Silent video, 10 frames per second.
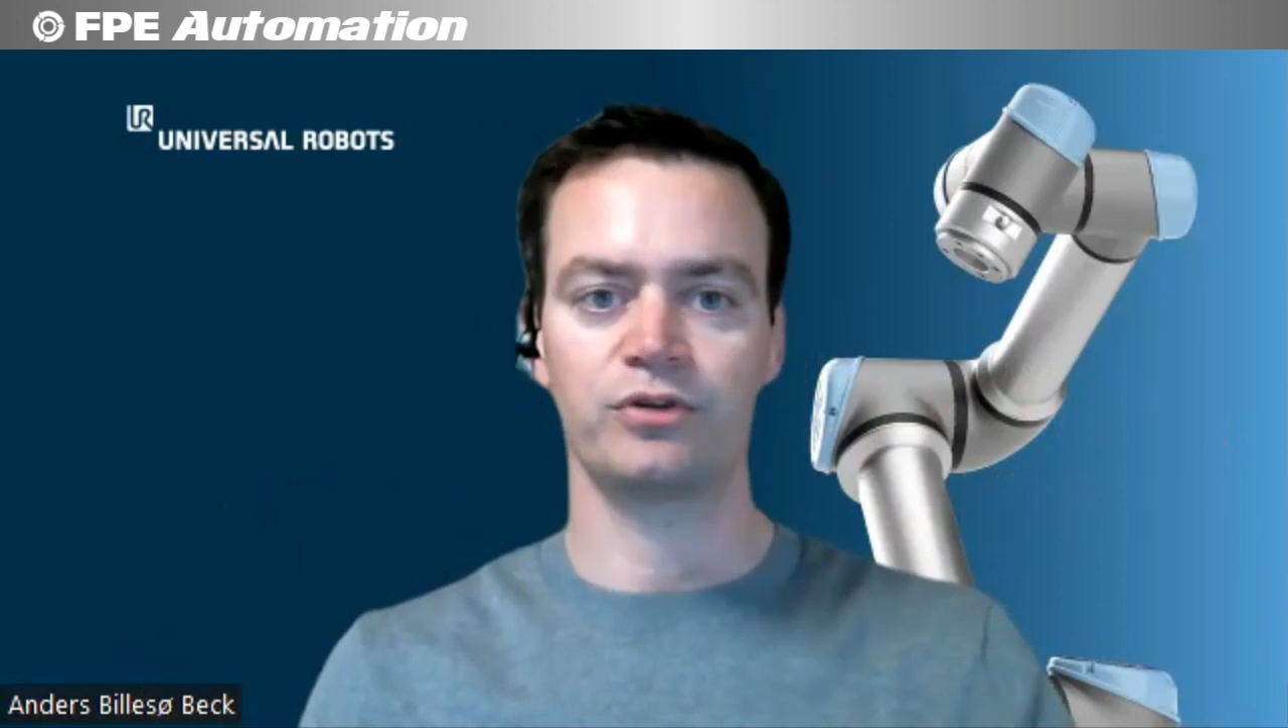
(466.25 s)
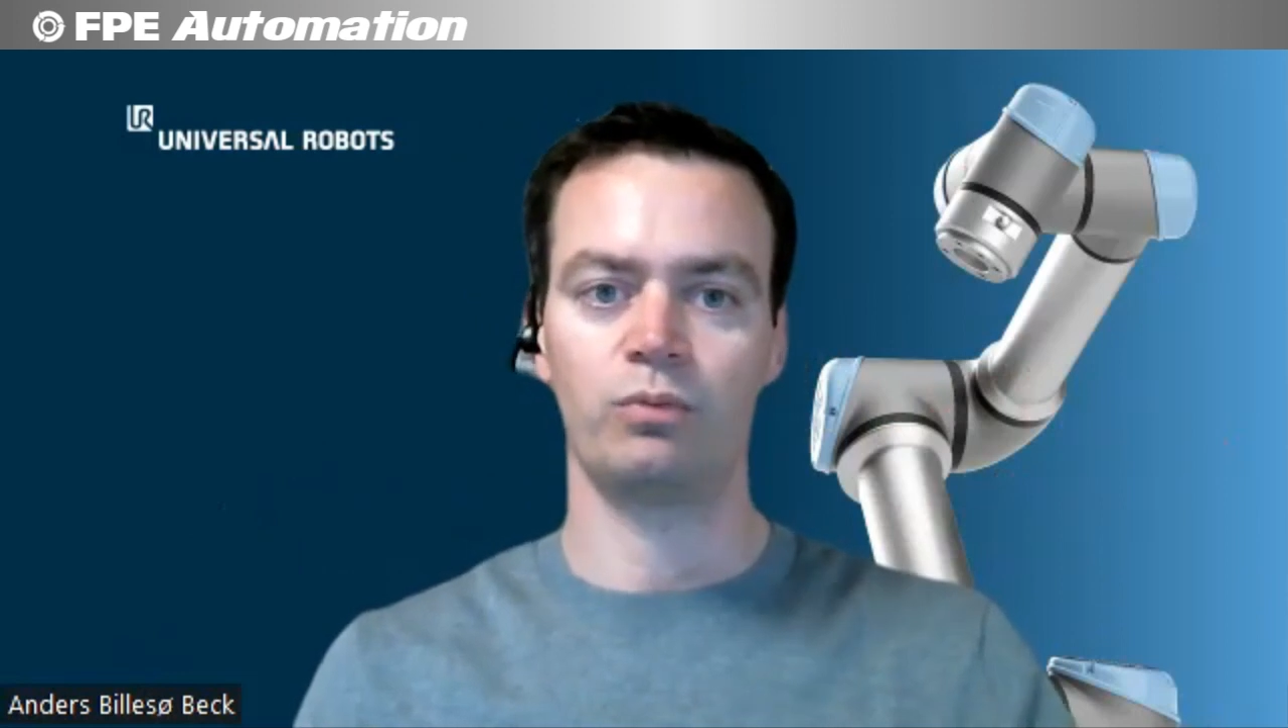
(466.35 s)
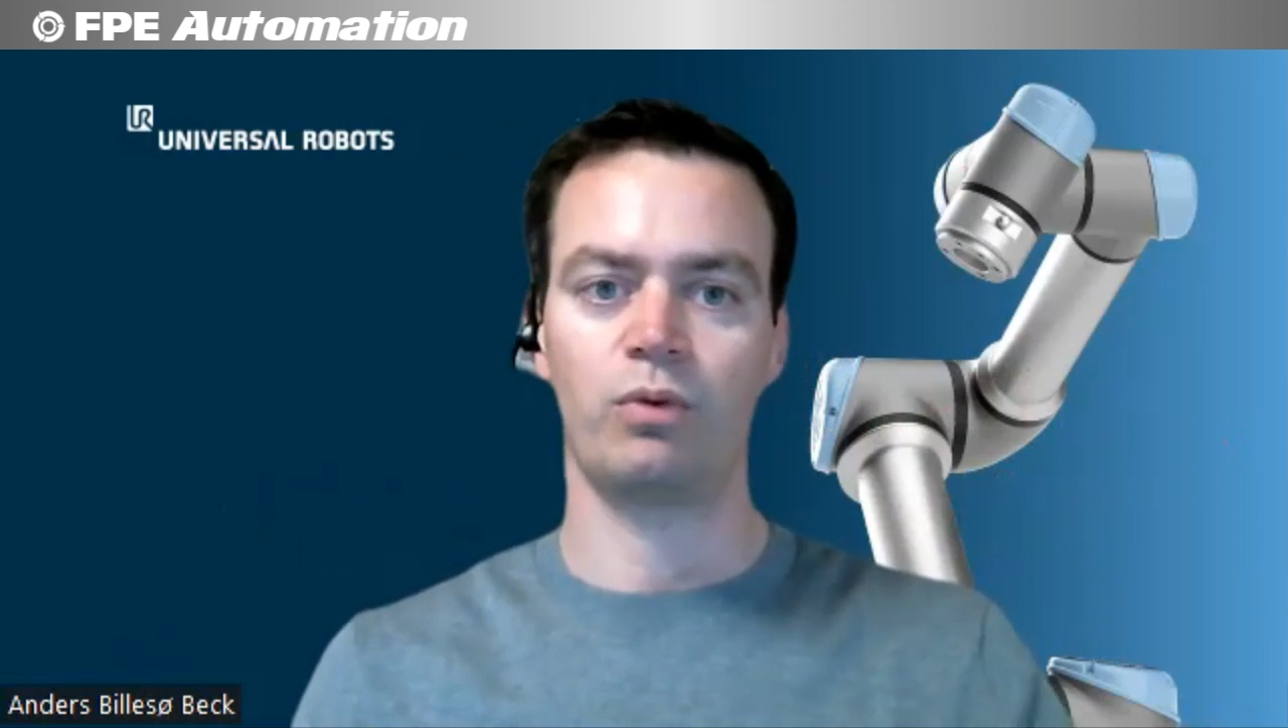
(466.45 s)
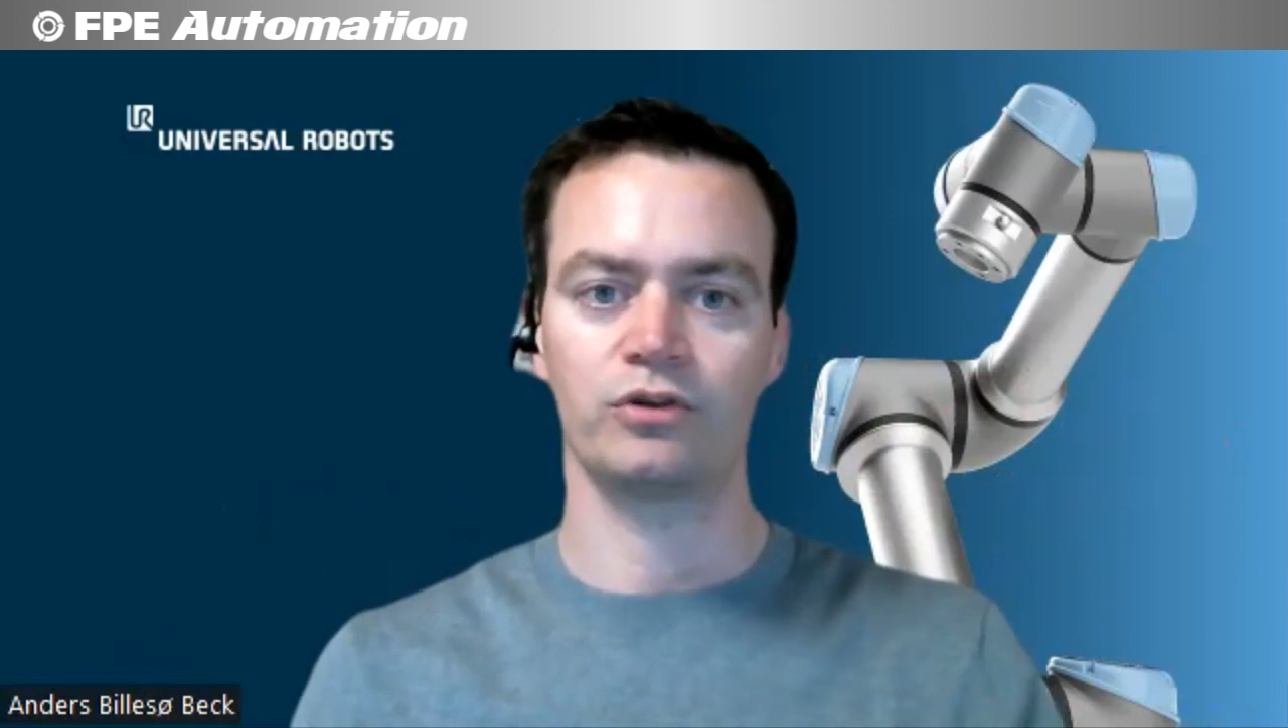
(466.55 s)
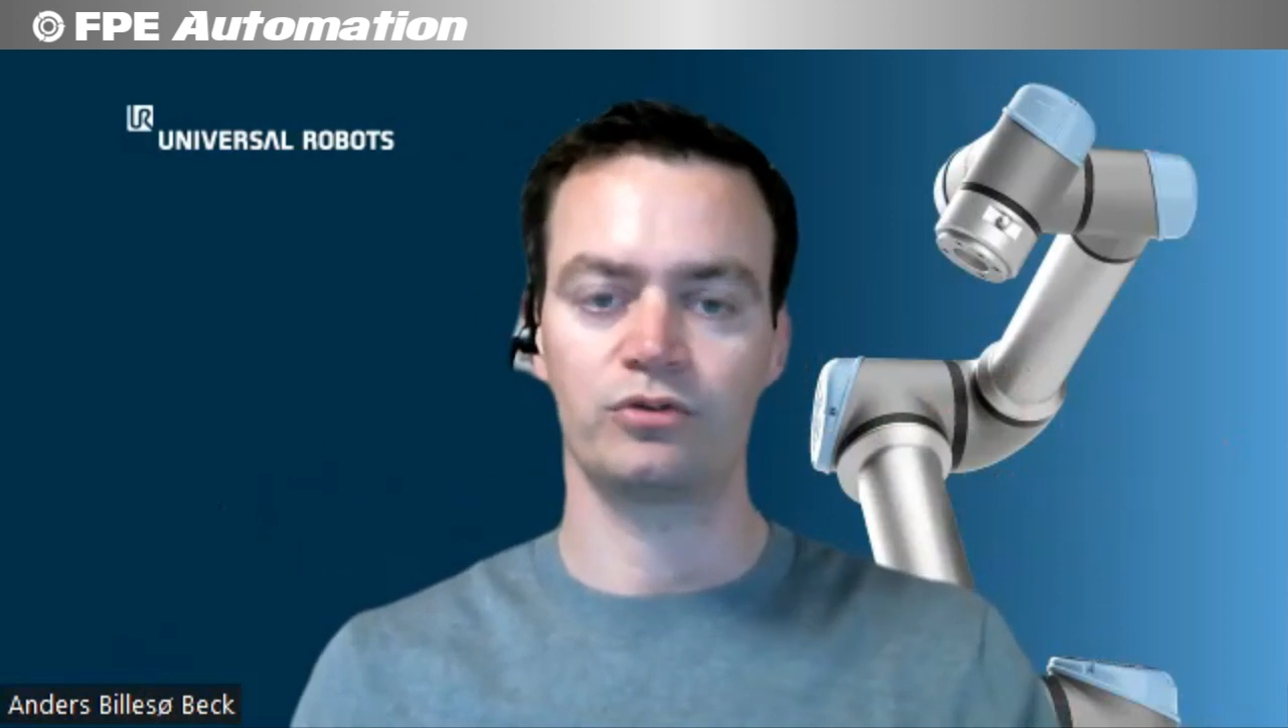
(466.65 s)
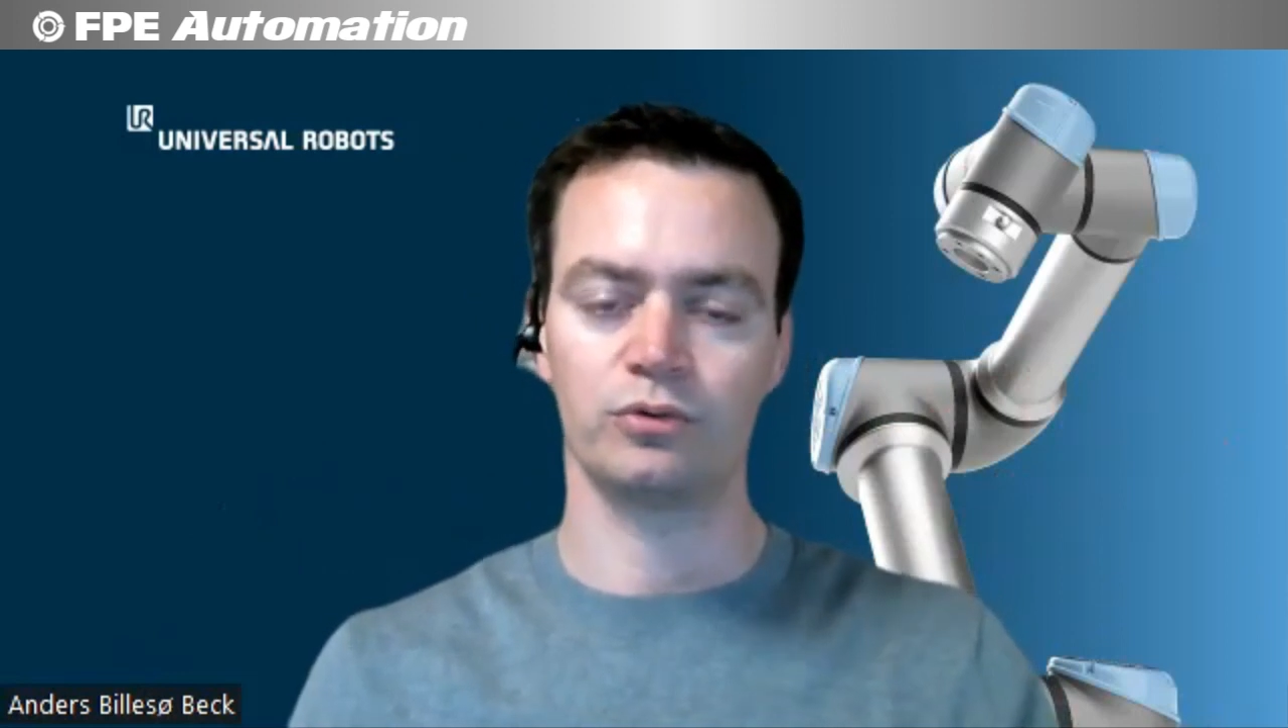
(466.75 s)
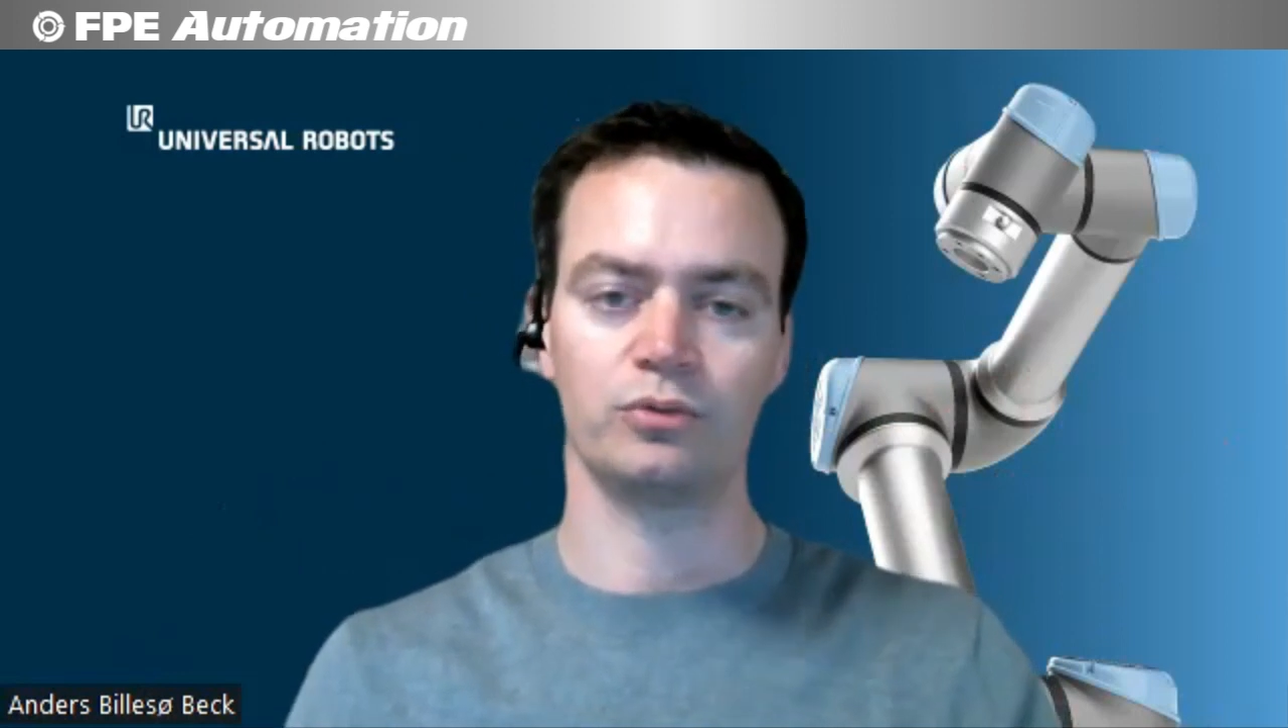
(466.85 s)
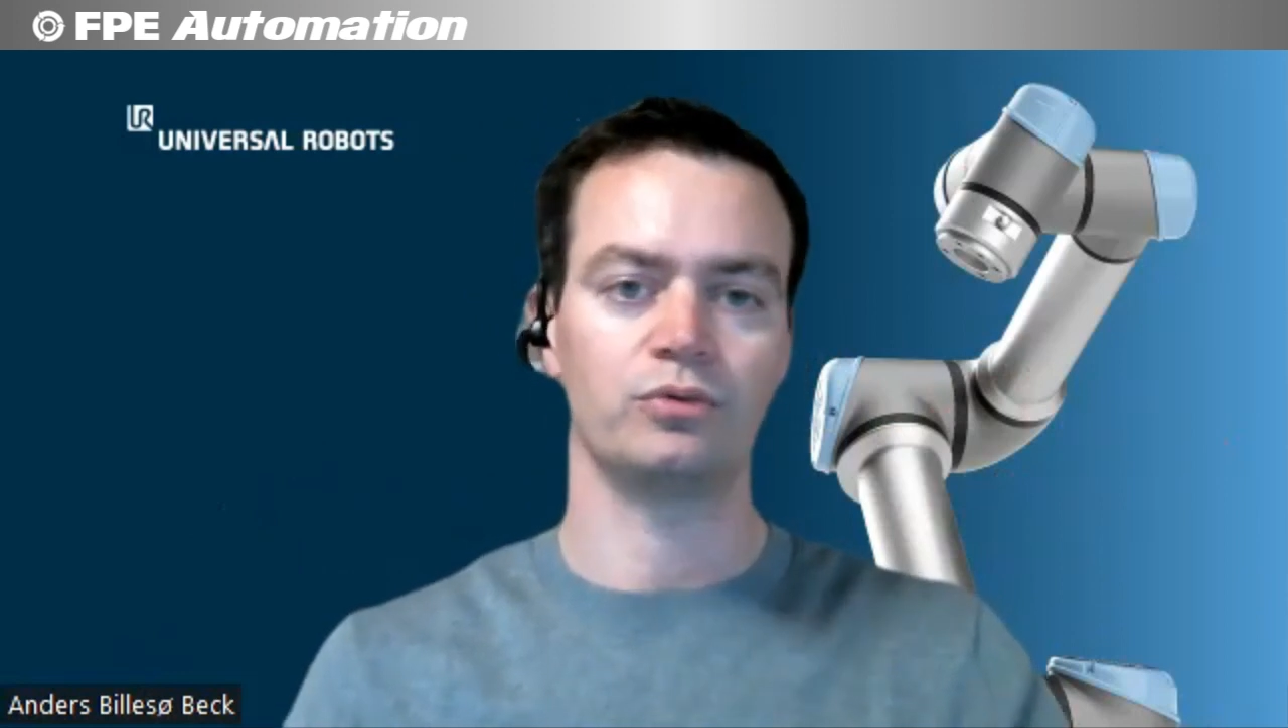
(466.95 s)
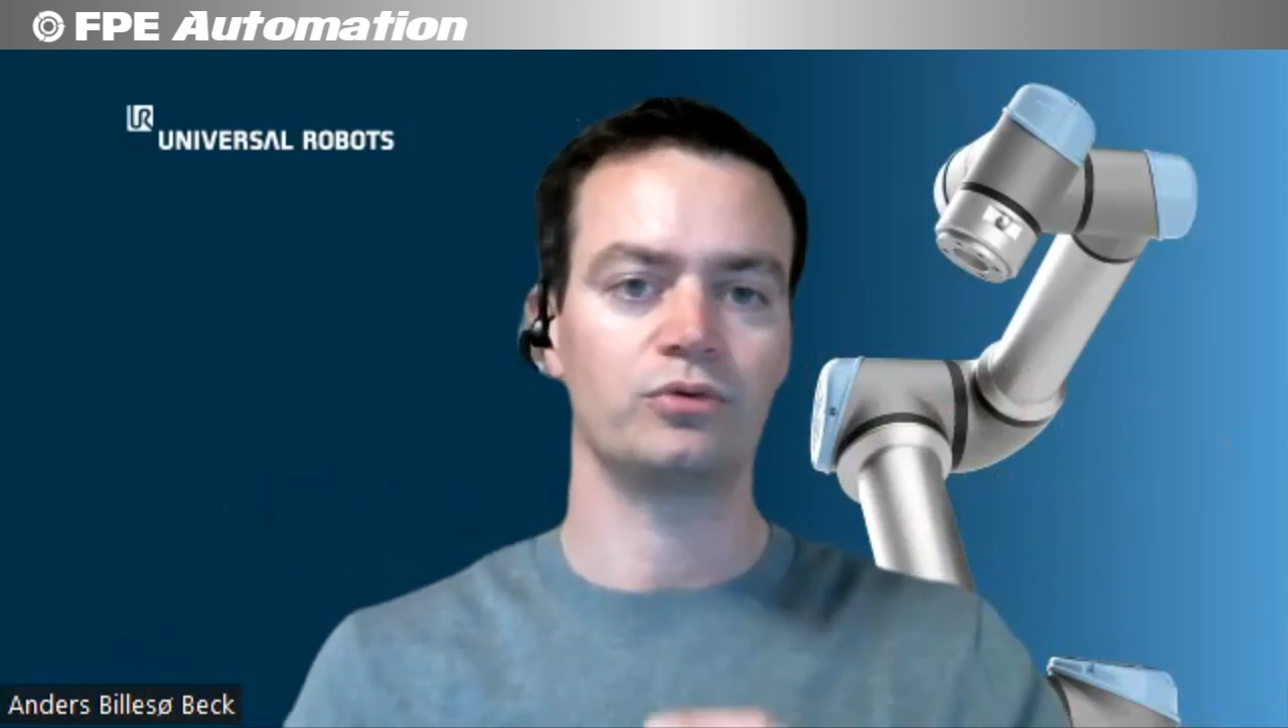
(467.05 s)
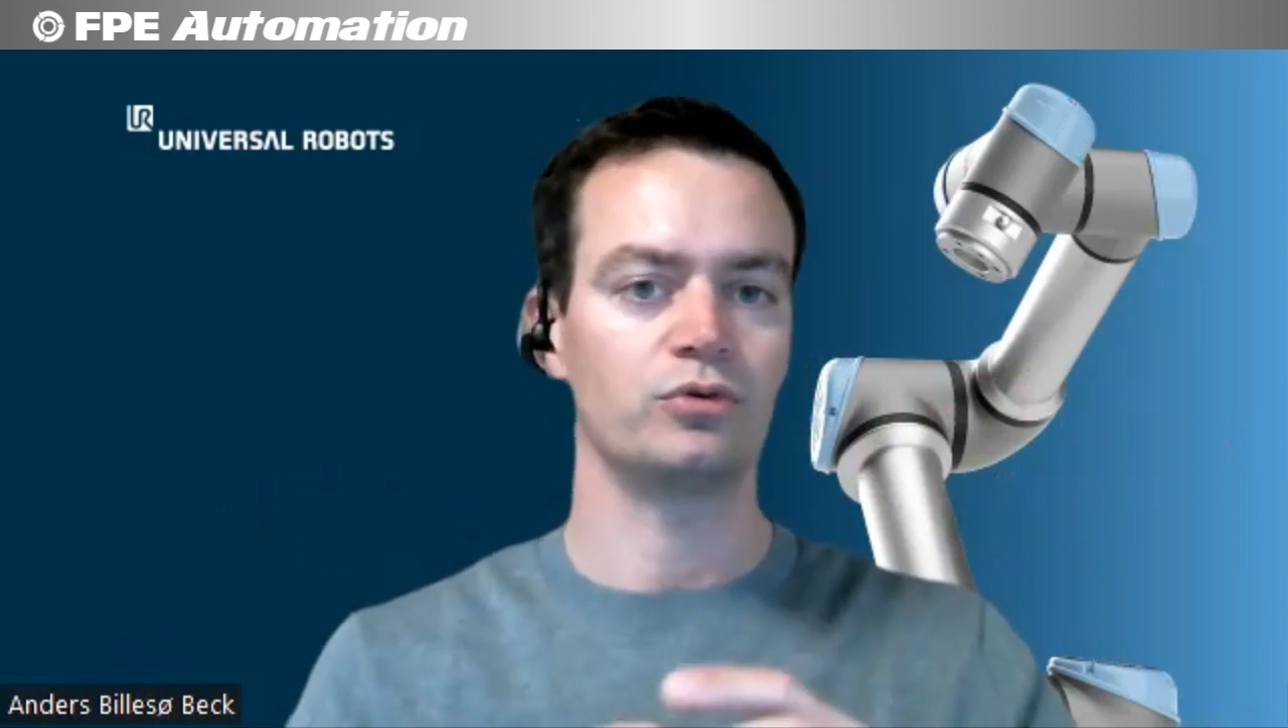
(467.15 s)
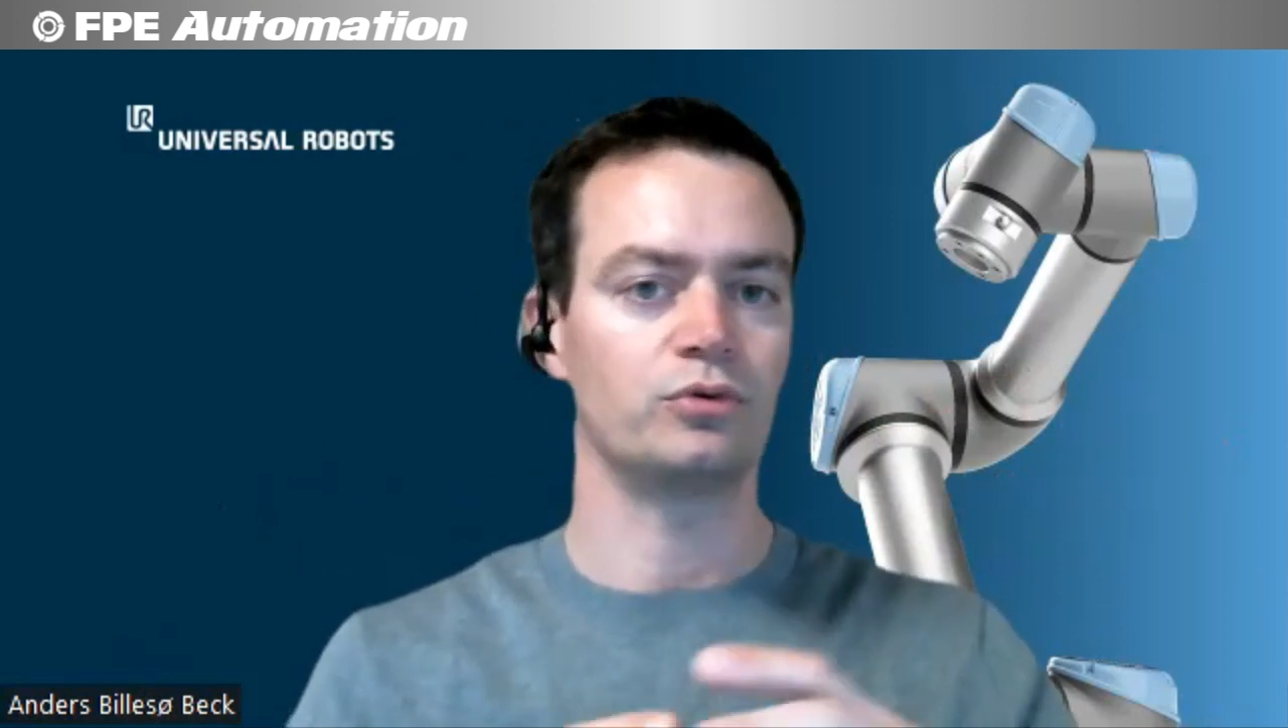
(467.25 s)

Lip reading: still want to